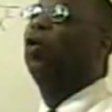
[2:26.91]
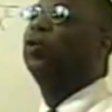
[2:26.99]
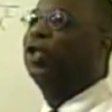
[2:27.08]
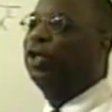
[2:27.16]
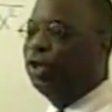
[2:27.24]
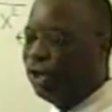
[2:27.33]

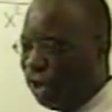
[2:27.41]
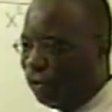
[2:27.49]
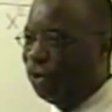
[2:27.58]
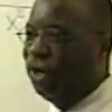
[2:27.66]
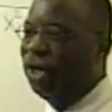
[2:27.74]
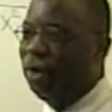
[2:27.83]
Oh, it's a
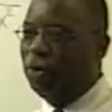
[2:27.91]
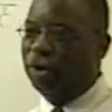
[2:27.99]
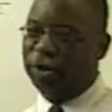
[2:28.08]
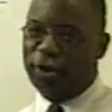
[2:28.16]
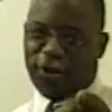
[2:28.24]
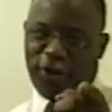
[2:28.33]
secret now. You
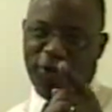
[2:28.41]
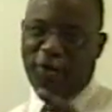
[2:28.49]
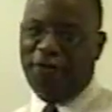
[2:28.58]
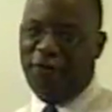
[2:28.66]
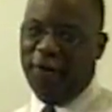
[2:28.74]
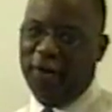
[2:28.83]
want the
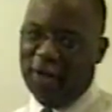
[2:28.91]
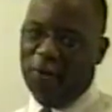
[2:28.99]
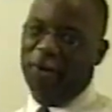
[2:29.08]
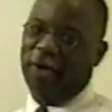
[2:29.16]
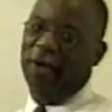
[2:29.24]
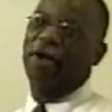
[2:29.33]
student to figure
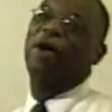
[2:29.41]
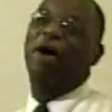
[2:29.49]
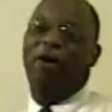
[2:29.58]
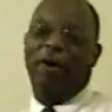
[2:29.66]
that one out.